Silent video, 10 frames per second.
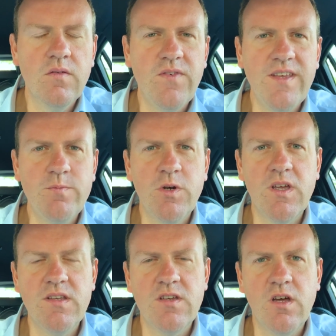
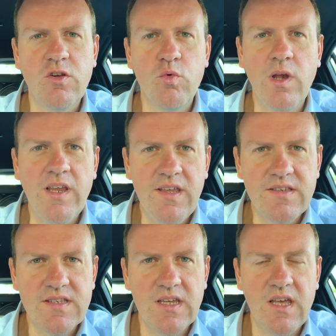Facebook is going to
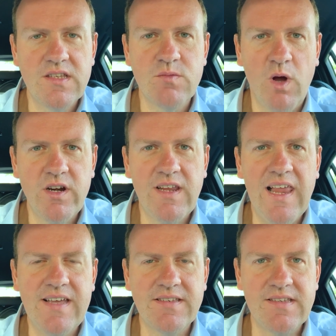release smart
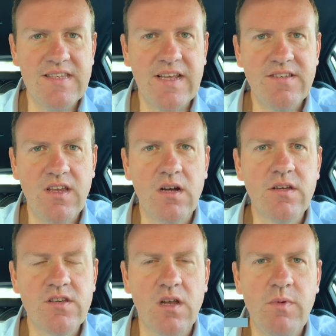glasses next year.
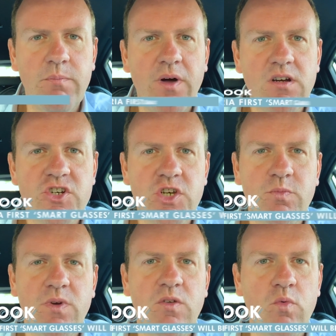It's going to be a
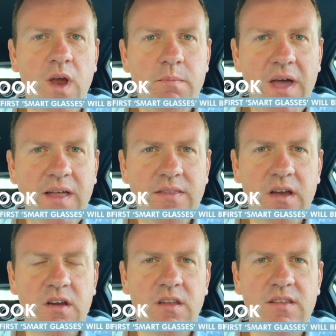partnership with Ray-Ban.
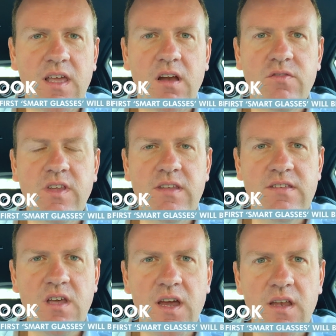They're going to take care of the
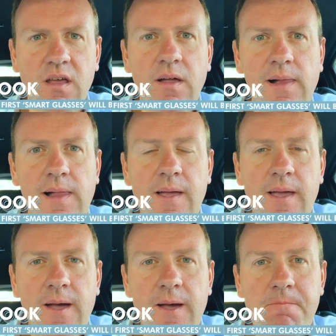design.
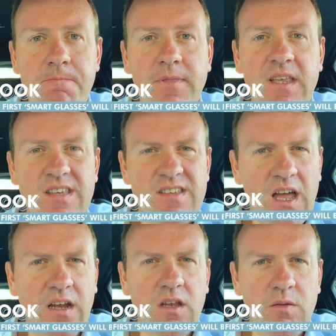This is
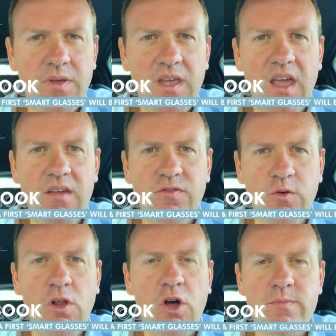not going to be a
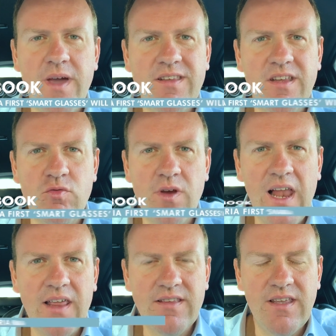full augmented
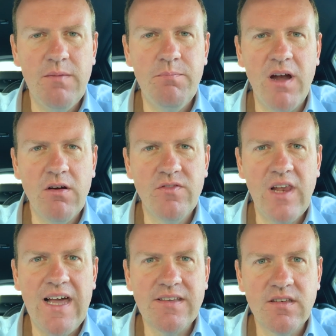reality pair of
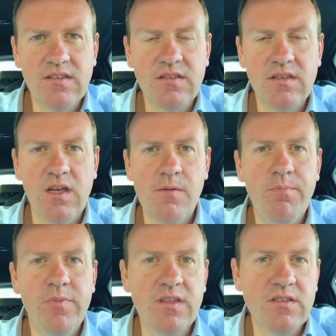glasses.
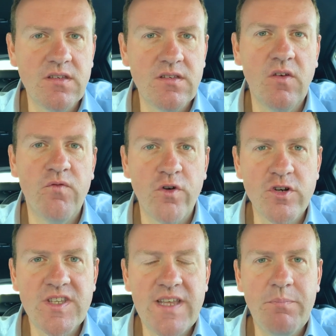This is a
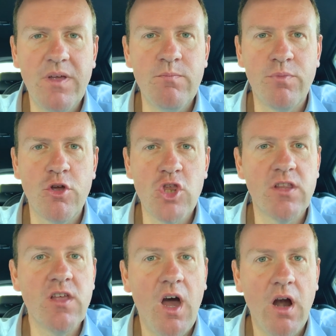first step in
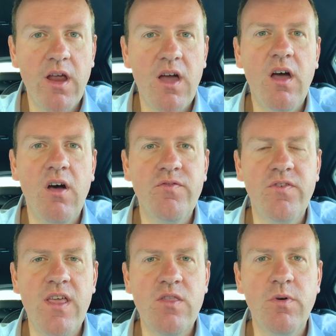Project Aria of
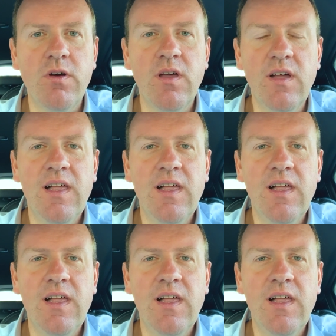Facebook.